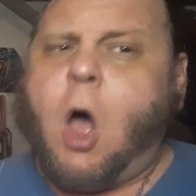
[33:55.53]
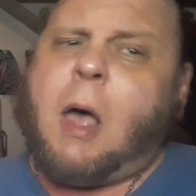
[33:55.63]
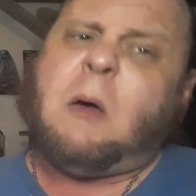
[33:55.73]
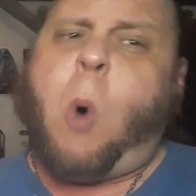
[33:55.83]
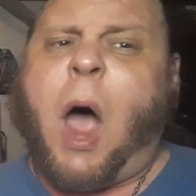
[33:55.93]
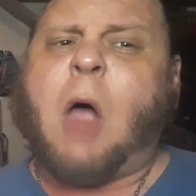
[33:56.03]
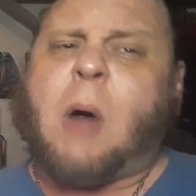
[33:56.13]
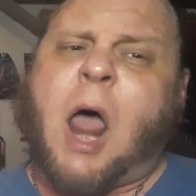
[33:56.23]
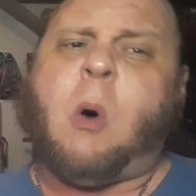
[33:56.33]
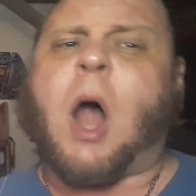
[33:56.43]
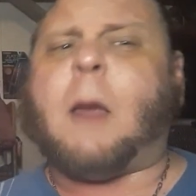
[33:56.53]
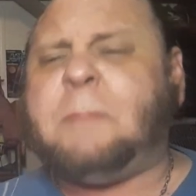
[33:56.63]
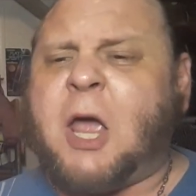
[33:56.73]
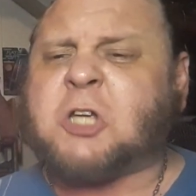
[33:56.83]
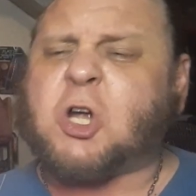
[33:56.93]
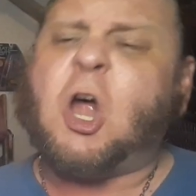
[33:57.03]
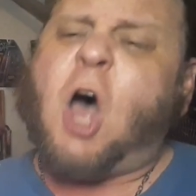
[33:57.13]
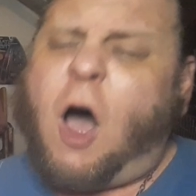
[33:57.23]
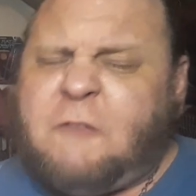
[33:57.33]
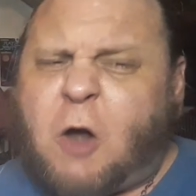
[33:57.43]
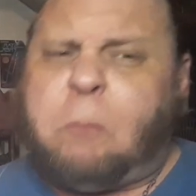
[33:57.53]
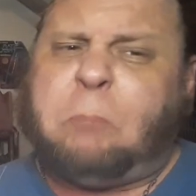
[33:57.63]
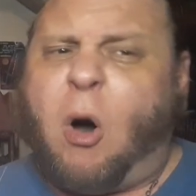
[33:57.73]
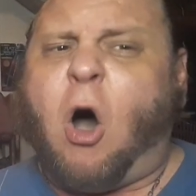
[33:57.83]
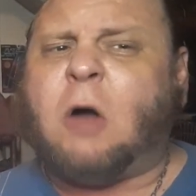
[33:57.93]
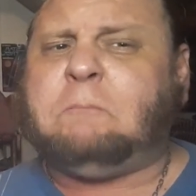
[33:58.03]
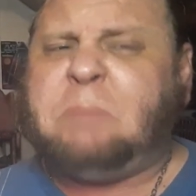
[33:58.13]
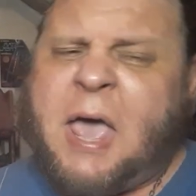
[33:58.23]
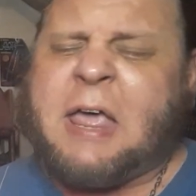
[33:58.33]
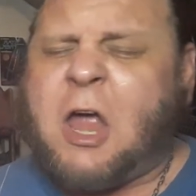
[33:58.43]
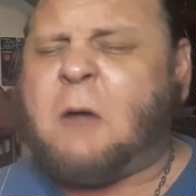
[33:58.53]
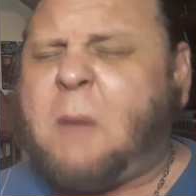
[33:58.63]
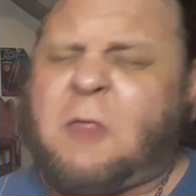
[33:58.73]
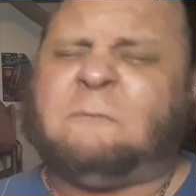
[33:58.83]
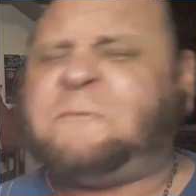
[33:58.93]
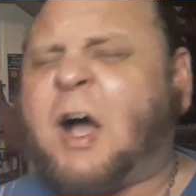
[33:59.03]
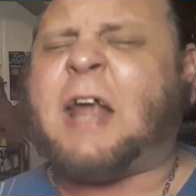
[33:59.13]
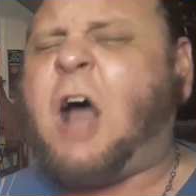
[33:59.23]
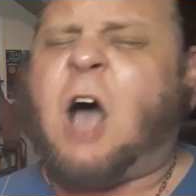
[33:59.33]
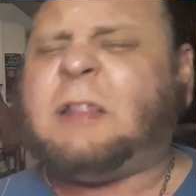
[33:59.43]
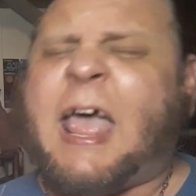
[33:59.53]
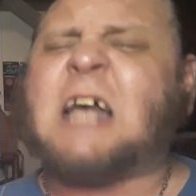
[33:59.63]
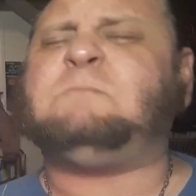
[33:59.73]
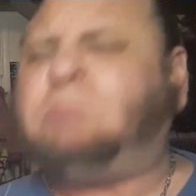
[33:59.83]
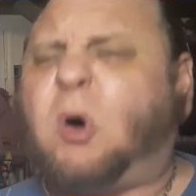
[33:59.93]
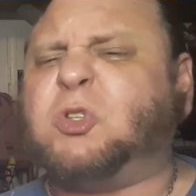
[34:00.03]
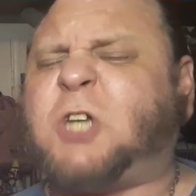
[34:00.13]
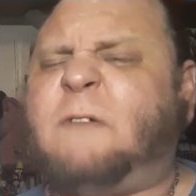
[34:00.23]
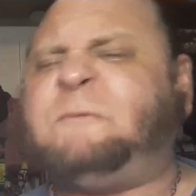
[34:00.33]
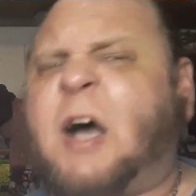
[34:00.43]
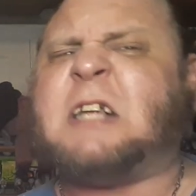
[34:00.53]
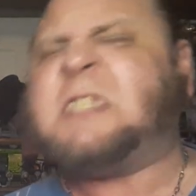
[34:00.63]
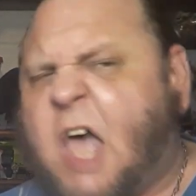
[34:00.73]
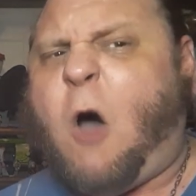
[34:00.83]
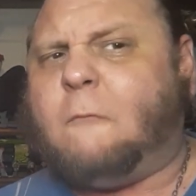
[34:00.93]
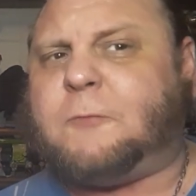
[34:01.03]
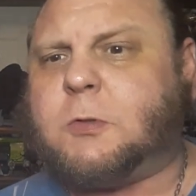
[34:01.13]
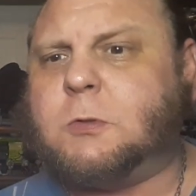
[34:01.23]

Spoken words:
And why would I want a picture of your bald, big-eared, motherfucking, ugly-ass bullshit fucking self?